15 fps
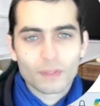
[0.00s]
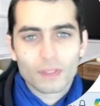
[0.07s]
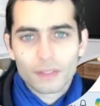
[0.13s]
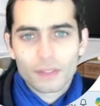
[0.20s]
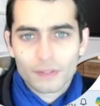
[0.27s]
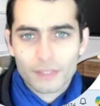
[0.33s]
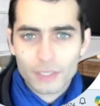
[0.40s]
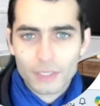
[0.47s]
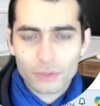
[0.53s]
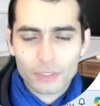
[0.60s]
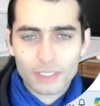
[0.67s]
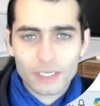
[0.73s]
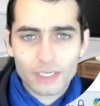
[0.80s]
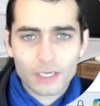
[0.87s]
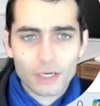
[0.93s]
Then you
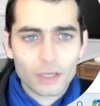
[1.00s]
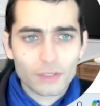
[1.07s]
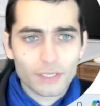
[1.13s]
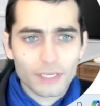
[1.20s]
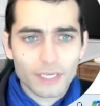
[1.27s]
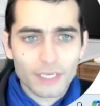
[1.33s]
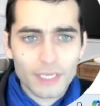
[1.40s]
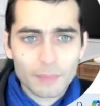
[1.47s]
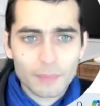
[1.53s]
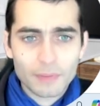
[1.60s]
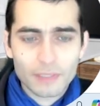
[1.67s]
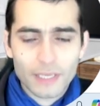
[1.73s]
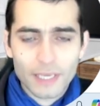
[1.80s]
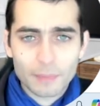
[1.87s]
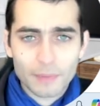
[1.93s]
click on enable
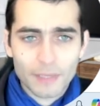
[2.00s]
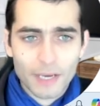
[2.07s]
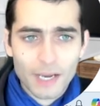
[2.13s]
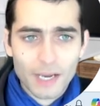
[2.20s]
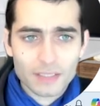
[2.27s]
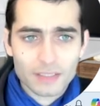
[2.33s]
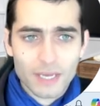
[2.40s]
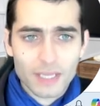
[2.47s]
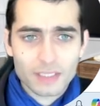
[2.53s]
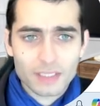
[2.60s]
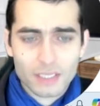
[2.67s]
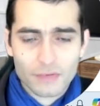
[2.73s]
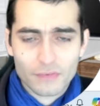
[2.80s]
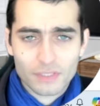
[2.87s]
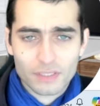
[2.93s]
APIs and
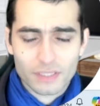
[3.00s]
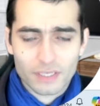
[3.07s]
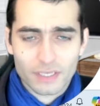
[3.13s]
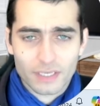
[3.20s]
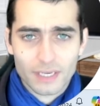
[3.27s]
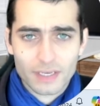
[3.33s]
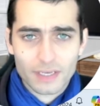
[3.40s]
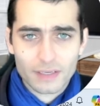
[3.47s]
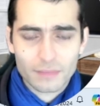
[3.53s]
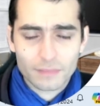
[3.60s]
services again.